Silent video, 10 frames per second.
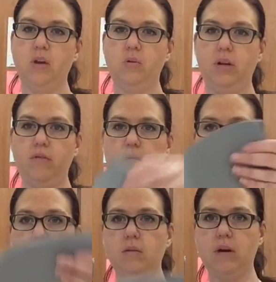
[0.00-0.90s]
Whenever I'm
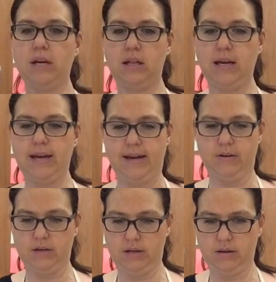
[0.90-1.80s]
rolling my clay
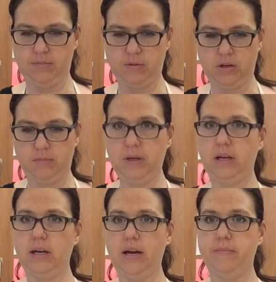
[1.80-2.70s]
out, I'm going to pick
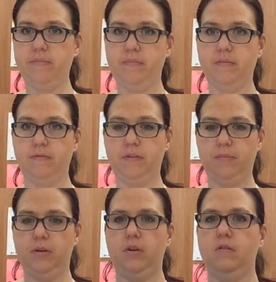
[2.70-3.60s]
it up,
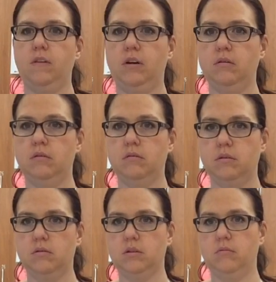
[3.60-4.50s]
flip it over.
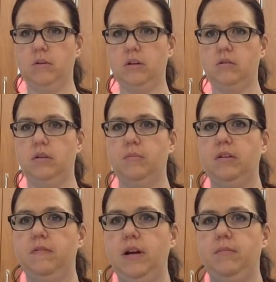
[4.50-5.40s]
There's a wrinkle in my
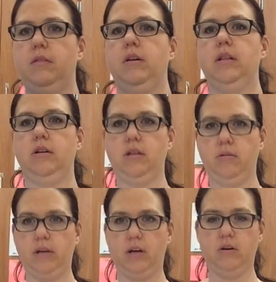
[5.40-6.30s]
fabric right there. There
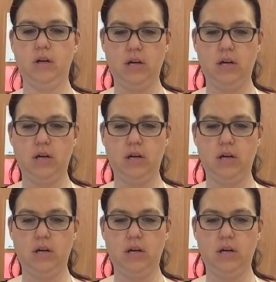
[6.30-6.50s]
we go.